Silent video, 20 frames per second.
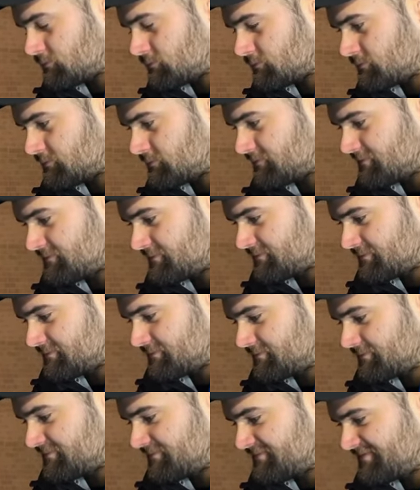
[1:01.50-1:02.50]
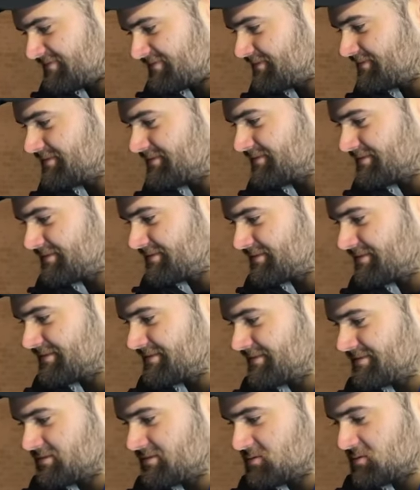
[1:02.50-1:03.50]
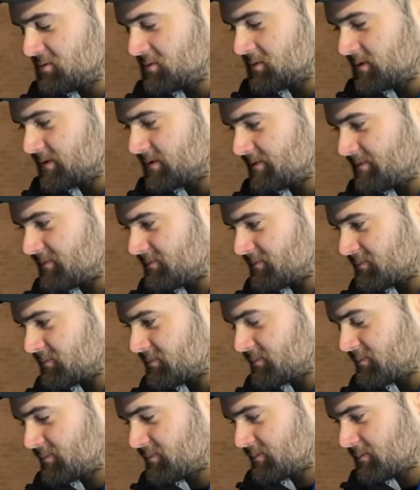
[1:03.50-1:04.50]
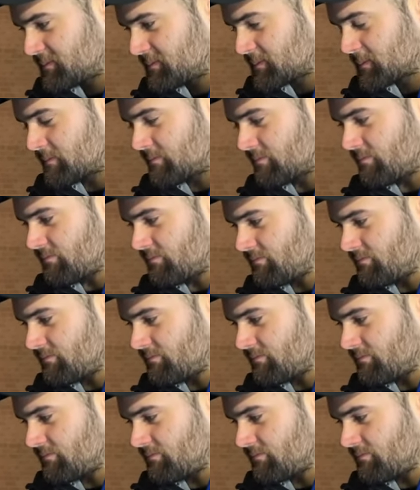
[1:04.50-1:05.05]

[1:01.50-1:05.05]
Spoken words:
[no speech]